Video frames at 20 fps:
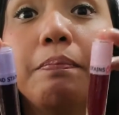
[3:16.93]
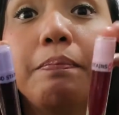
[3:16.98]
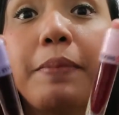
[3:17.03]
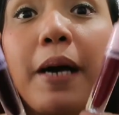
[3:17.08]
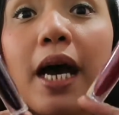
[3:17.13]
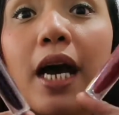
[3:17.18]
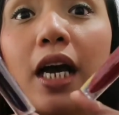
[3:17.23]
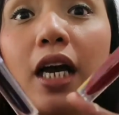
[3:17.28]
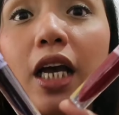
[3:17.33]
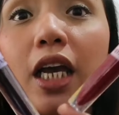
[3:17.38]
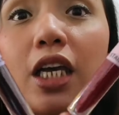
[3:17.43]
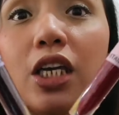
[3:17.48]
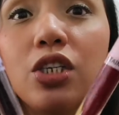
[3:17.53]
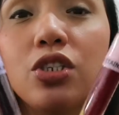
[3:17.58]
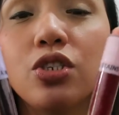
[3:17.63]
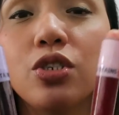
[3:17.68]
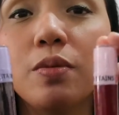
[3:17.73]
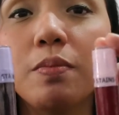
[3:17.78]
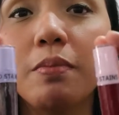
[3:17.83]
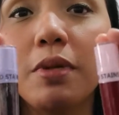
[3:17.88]

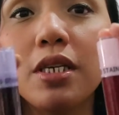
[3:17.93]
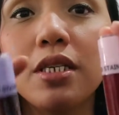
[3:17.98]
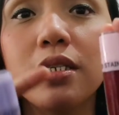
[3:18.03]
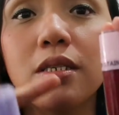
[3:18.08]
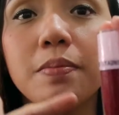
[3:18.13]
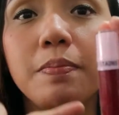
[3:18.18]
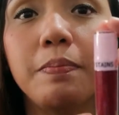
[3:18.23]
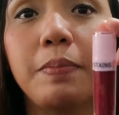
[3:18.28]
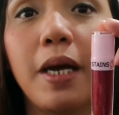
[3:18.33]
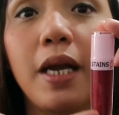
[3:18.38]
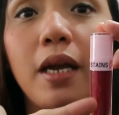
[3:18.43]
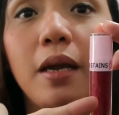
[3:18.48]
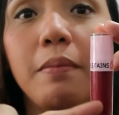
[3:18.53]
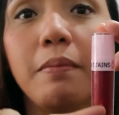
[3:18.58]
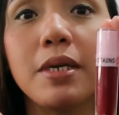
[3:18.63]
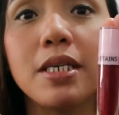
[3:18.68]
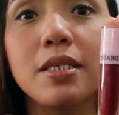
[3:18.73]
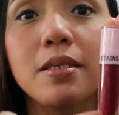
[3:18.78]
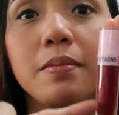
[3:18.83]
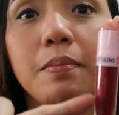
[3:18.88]
package, mas
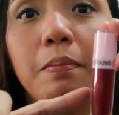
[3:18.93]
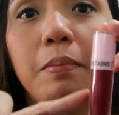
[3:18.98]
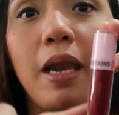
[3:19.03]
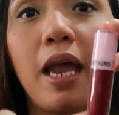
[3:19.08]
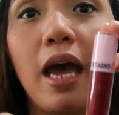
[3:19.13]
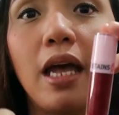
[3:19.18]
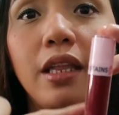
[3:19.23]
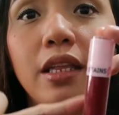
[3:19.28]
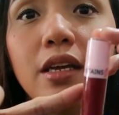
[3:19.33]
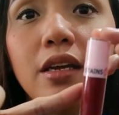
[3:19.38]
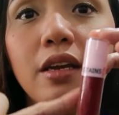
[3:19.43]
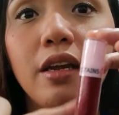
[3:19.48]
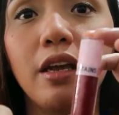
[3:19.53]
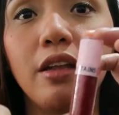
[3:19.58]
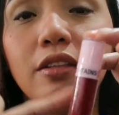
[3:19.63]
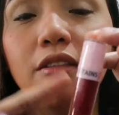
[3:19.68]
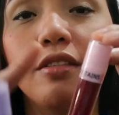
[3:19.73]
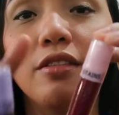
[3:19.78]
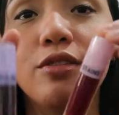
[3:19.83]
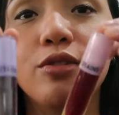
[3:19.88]
bloody
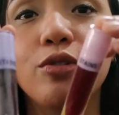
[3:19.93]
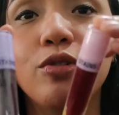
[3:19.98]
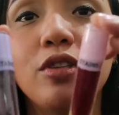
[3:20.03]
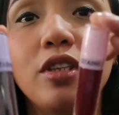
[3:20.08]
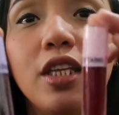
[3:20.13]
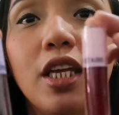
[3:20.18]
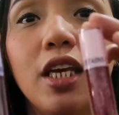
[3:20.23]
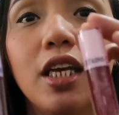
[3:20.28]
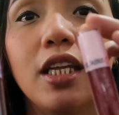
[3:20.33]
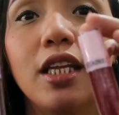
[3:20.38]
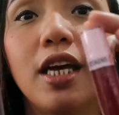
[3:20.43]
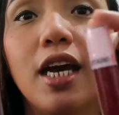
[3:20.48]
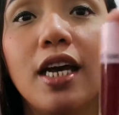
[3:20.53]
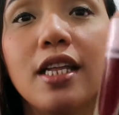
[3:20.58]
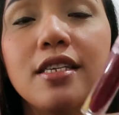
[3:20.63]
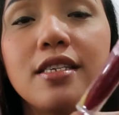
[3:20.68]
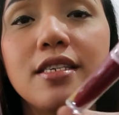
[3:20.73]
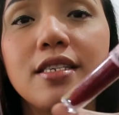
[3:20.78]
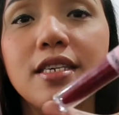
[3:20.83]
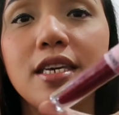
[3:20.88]
red itong
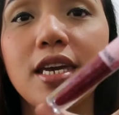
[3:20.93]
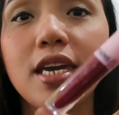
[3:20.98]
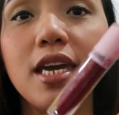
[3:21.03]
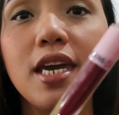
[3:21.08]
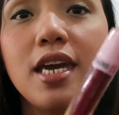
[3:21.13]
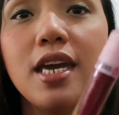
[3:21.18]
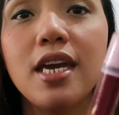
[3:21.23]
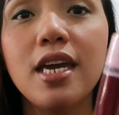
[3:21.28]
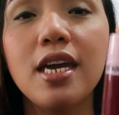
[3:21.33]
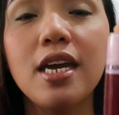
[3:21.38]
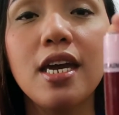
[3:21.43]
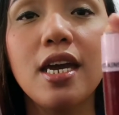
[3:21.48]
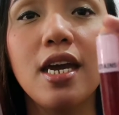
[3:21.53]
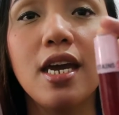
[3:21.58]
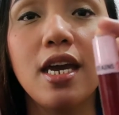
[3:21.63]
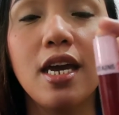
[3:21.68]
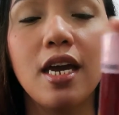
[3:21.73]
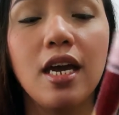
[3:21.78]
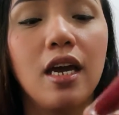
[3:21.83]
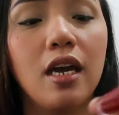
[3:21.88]
tignan si
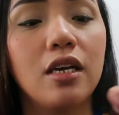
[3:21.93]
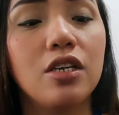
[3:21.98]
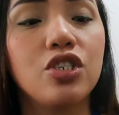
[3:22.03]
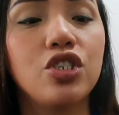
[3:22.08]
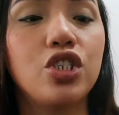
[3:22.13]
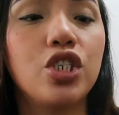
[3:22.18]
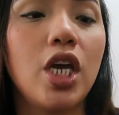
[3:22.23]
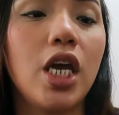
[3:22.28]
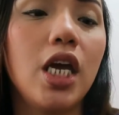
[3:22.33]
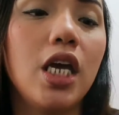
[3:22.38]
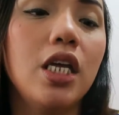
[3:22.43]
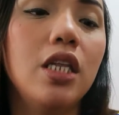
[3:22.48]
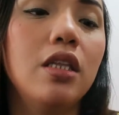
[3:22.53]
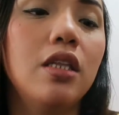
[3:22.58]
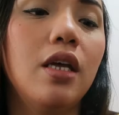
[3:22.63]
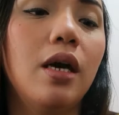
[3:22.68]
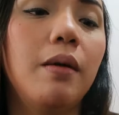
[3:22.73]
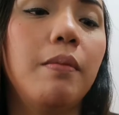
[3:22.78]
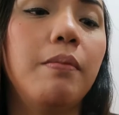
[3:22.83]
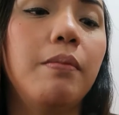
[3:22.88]

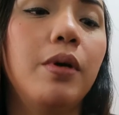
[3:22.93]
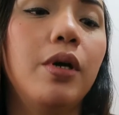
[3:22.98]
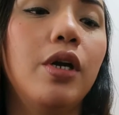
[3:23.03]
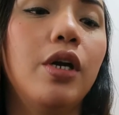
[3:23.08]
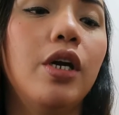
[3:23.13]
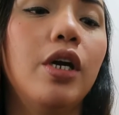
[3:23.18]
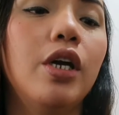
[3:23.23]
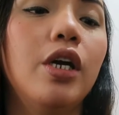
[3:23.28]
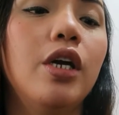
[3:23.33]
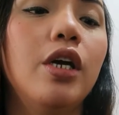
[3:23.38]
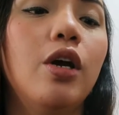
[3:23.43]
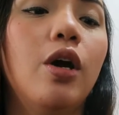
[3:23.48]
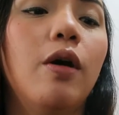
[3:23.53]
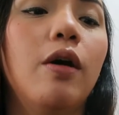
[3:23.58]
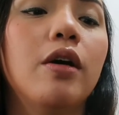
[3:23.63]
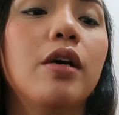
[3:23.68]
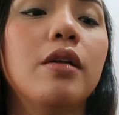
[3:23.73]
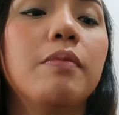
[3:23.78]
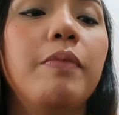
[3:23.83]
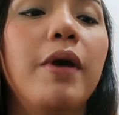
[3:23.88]
shade number,
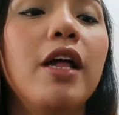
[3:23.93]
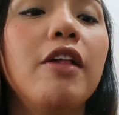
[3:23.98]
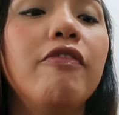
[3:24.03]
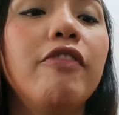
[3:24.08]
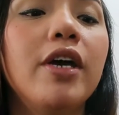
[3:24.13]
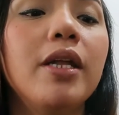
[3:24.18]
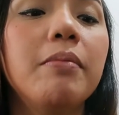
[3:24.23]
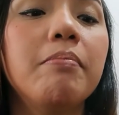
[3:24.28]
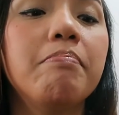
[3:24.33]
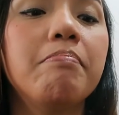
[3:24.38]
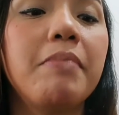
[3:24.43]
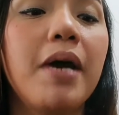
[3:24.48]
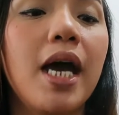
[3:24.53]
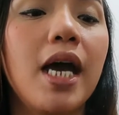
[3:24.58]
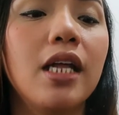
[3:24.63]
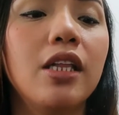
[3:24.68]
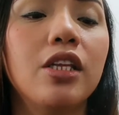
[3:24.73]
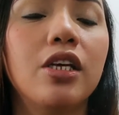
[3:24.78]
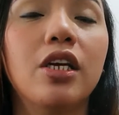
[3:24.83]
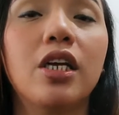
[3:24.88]
Velvet
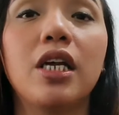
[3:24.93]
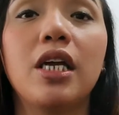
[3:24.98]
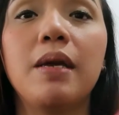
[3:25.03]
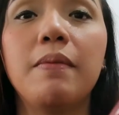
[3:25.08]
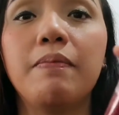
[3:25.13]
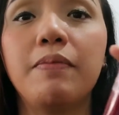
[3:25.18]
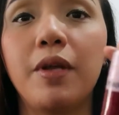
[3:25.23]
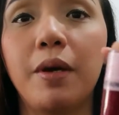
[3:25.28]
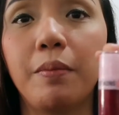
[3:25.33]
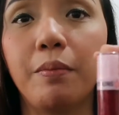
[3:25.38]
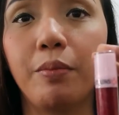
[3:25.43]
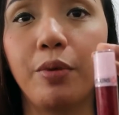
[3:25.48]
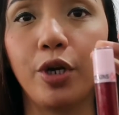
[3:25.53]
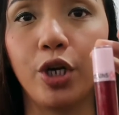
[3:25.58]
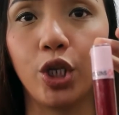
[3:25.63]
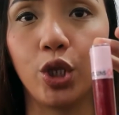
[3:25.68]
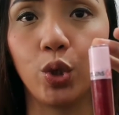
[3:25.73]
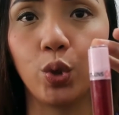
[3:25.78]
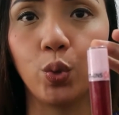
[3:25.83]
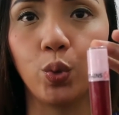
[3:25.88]
Matte Cream
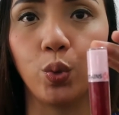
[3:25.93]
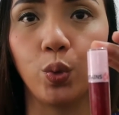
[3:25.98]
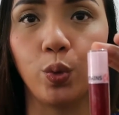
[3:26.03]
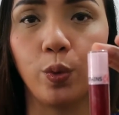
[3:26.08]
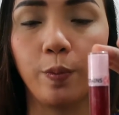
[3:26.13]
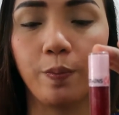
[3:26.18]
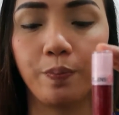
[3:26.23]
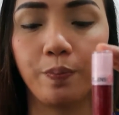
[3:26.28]
number 2.